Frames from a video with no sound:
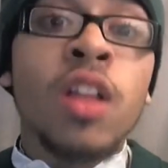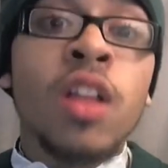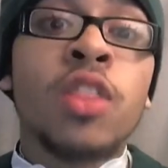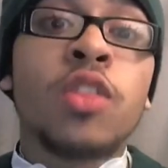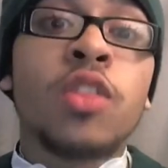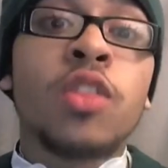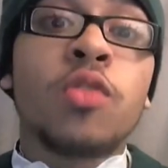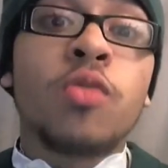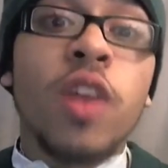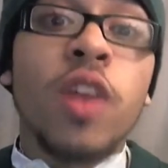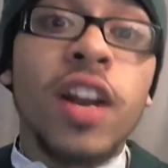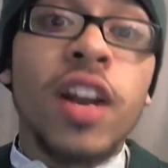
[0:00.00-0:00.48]

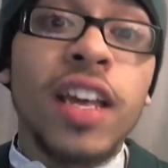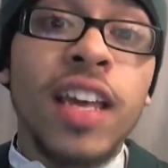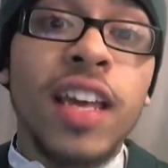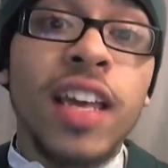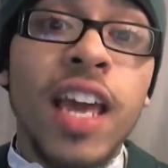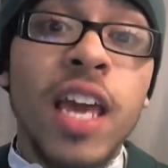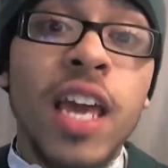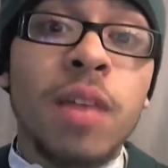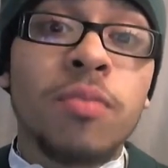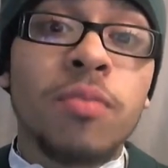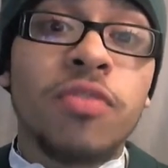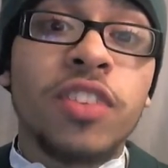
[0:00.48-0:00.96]
The running
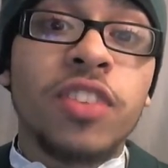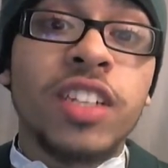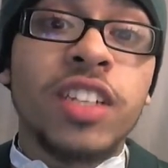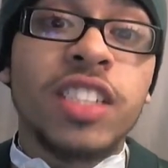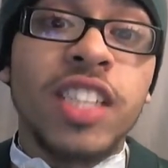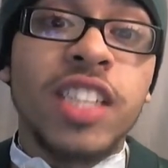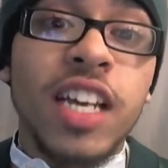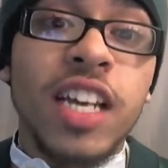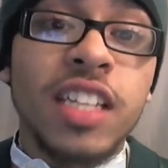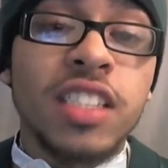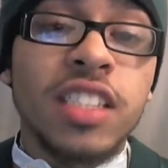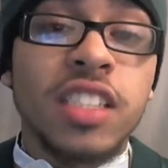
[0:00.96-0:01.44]
game for the
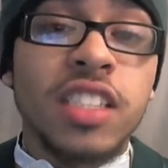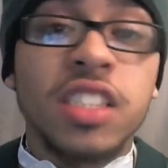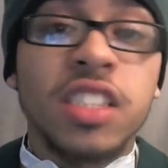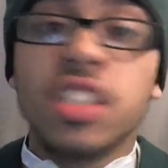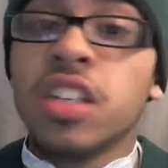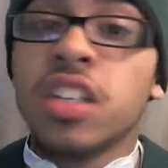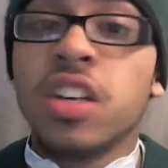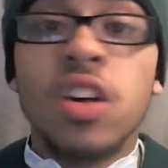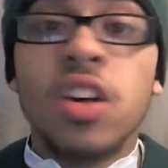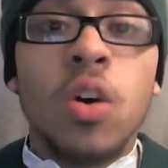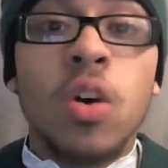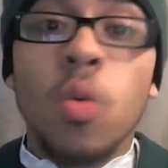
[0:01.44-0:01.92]
Jets
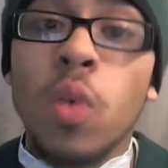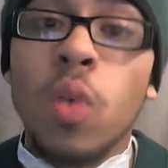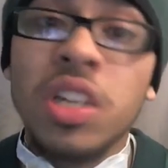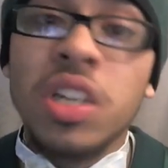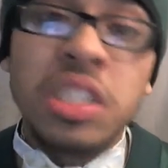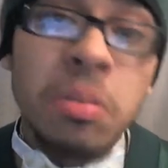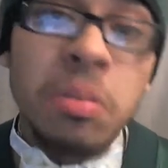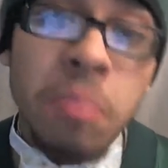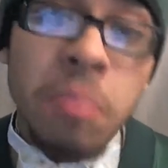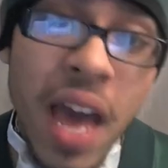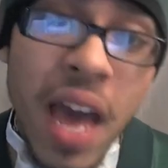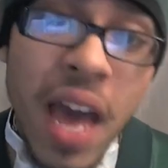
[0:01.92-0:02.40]

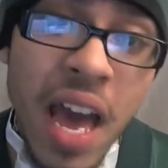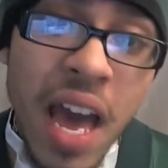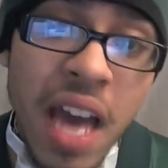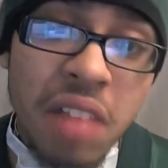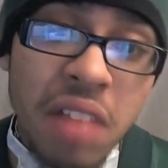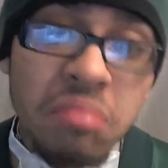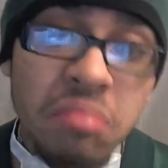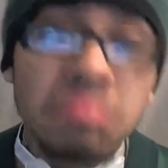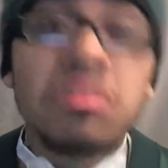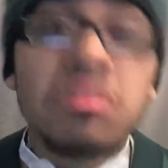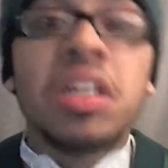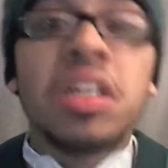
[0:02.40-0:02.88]
wasn't
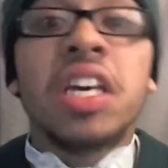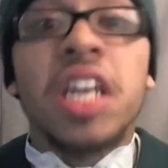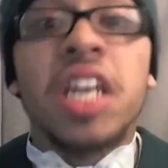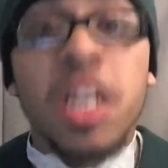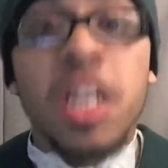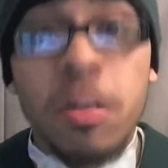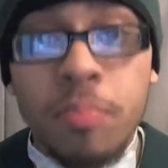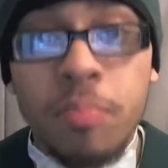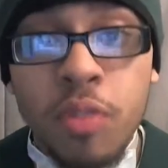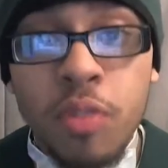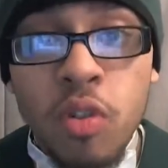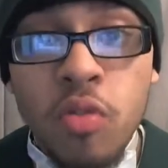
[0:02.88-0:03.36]
bad. It
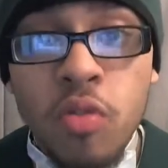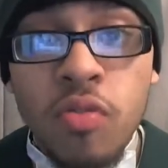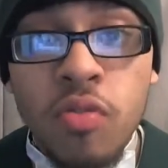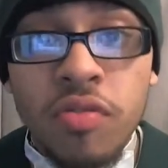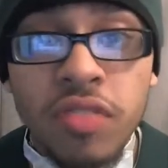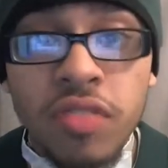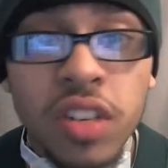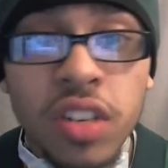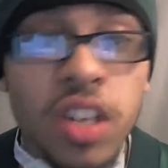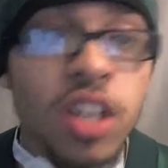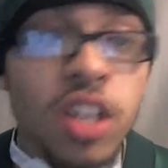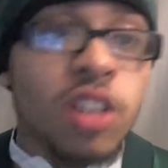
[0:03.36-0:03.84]

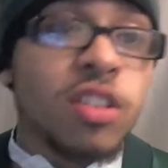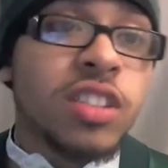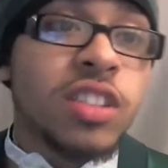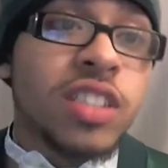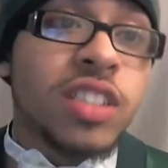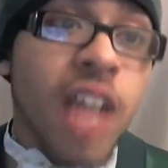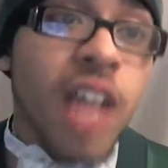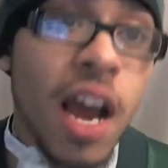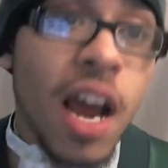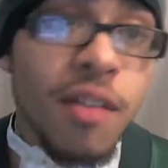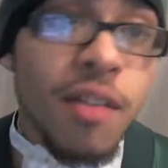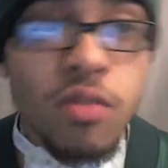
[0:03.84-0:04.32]
improved.
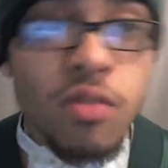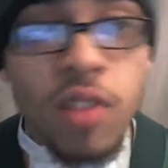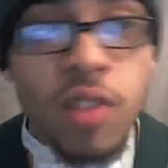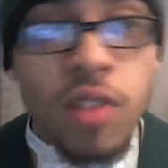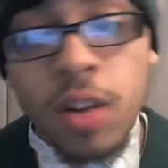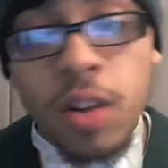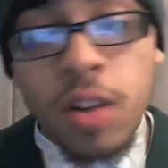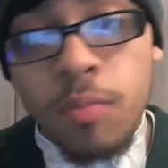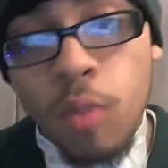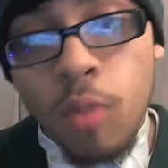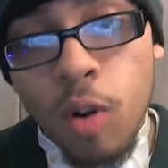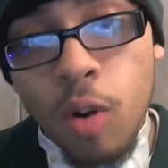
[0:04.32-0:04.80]
Chris Ivory
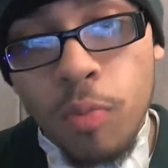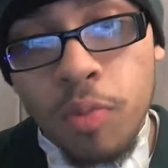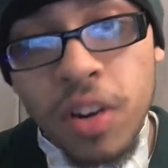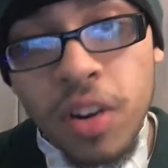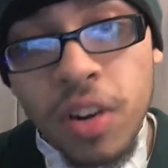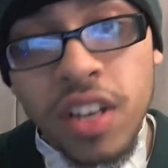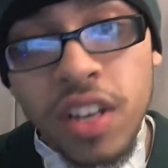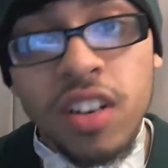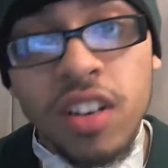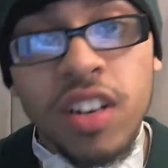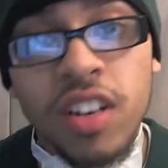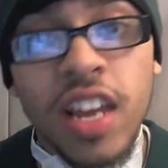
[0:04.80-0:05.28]
ran the ball
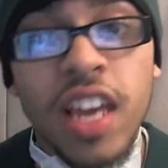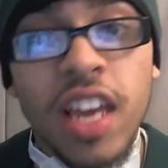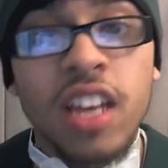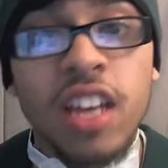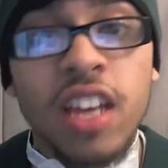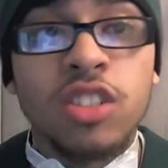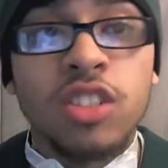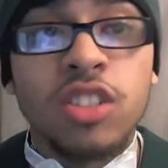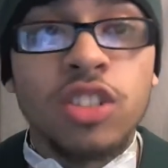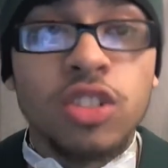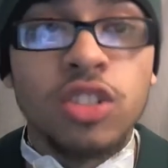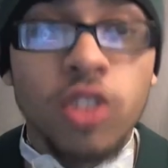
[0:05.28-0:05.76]
pretty good,
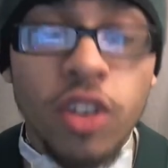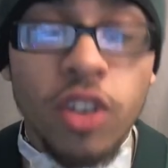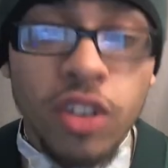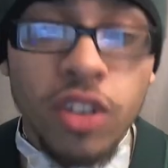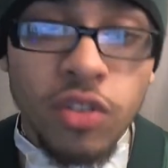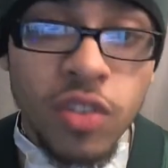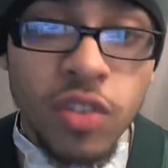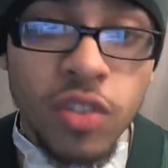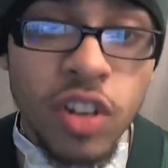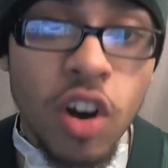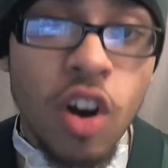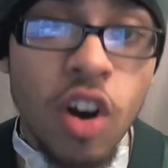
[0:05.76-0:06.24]

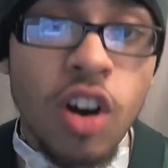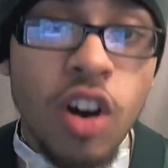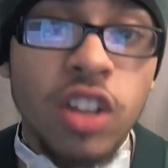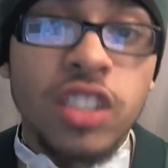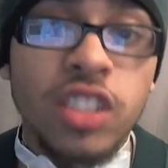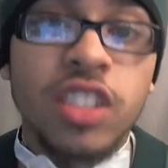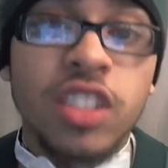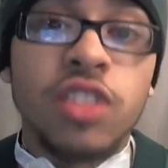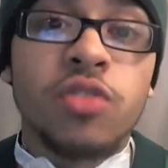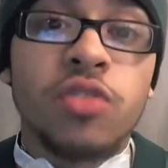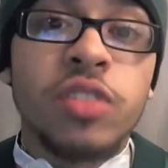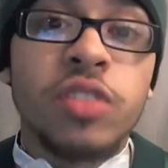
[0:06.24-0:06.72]
833
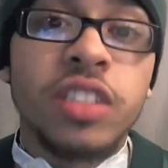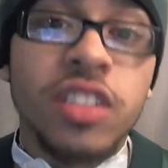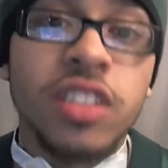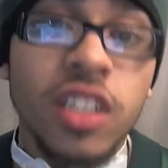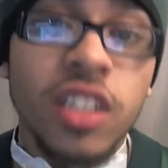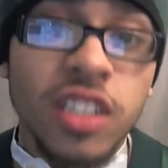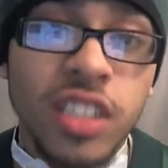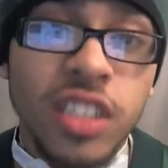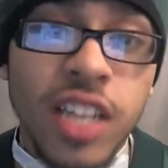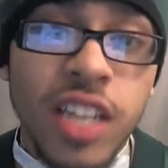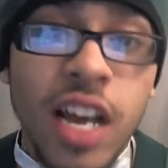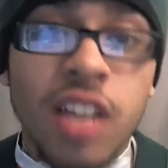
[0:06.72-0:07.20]
yards and 3
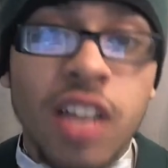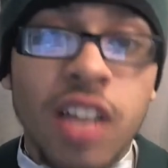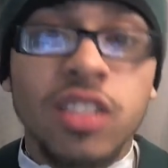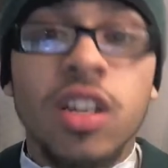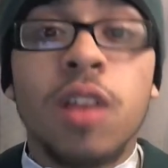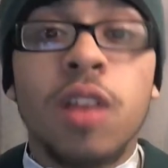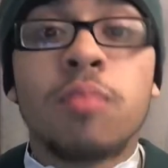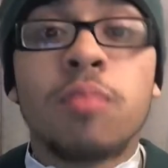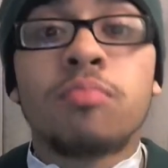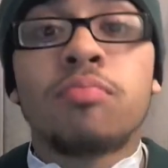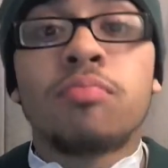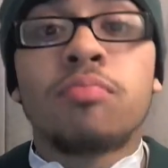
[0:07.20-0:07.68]
touchdowns.
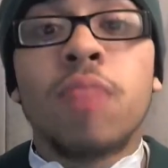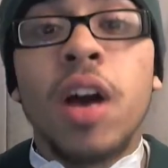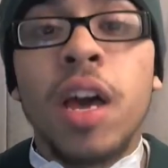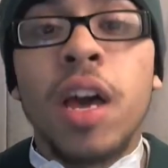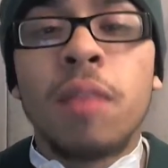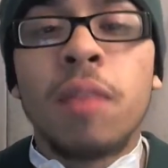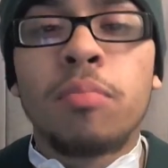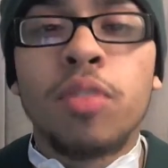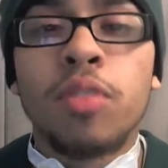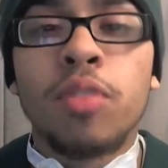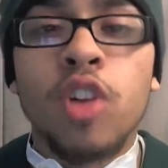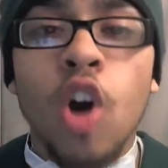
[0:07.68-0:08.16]

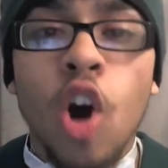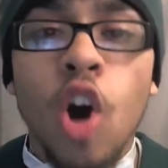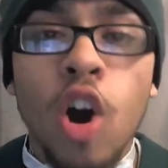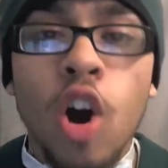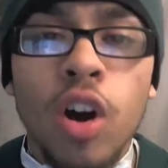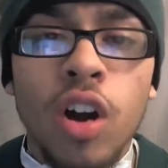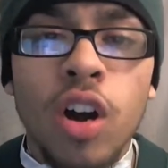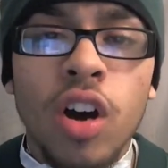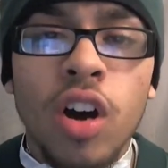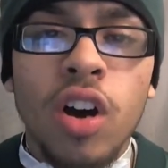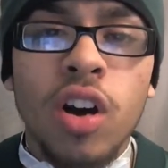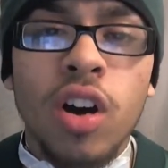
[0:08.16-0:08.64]
And
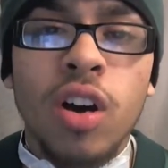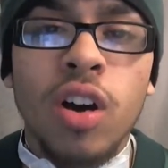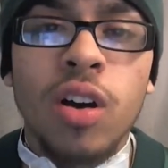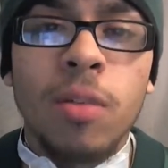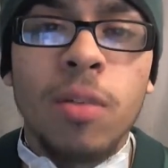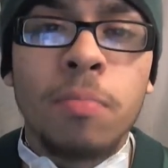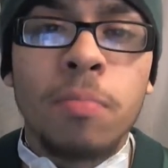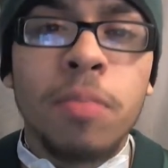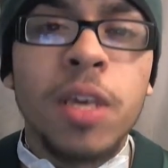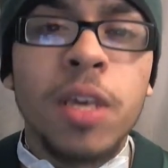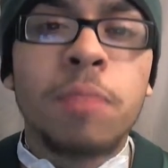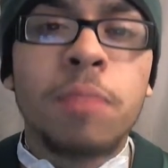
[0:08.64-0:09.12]

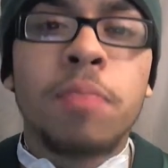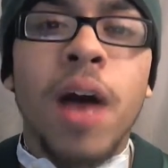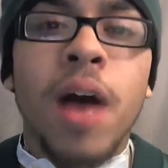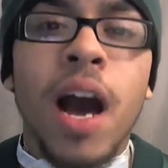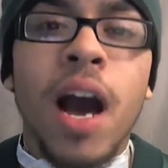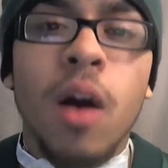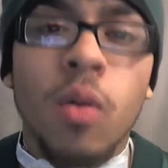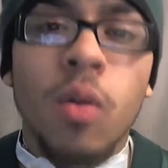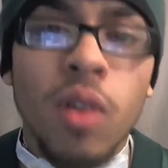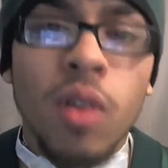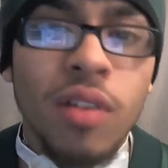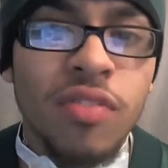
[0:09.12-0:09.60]
Bernard B.
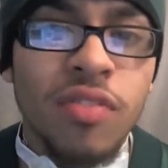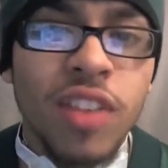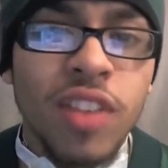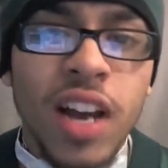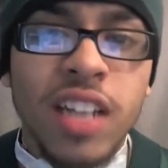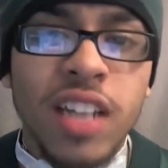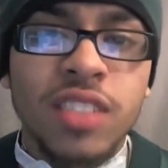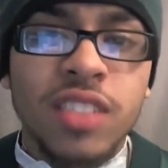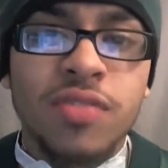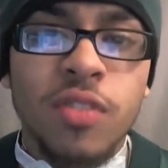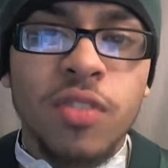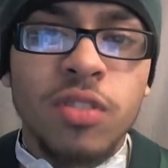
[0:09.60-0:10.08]
Powell, I
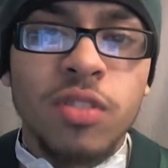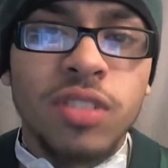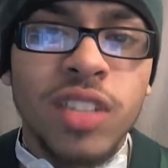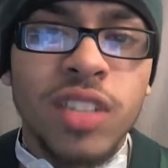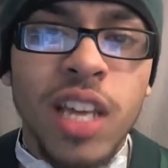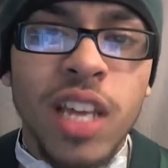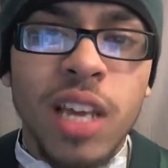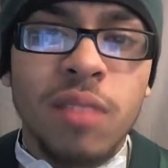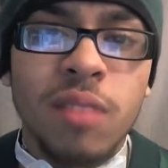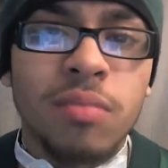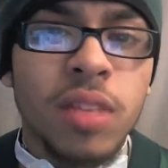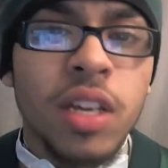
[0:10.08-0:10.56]
forgot his first
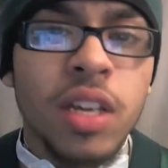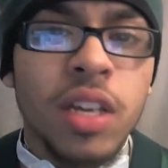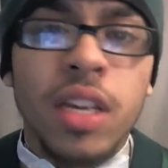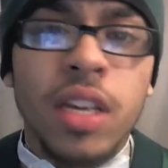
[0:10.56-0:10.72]
name.